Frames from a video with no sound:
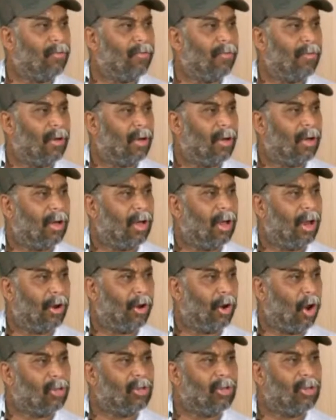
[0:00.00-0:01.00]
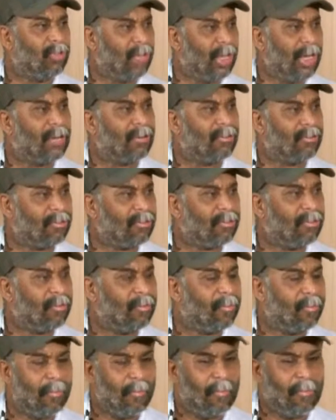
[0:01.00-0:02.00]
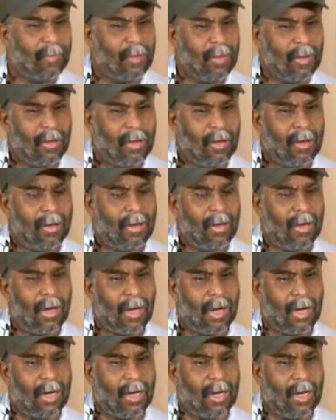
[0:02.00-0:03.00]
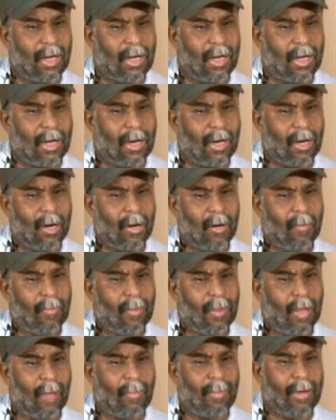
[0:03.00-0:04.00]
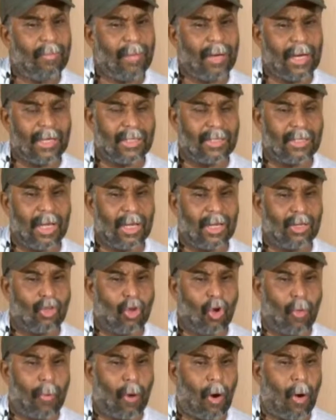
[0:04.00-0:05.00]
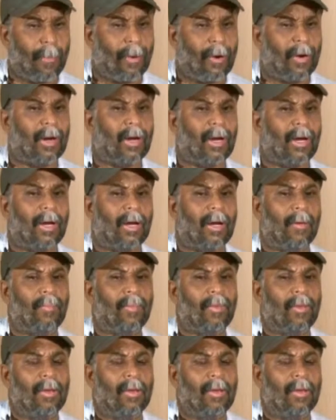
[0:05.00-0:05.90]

of rotten things. And I mean, because there is no proper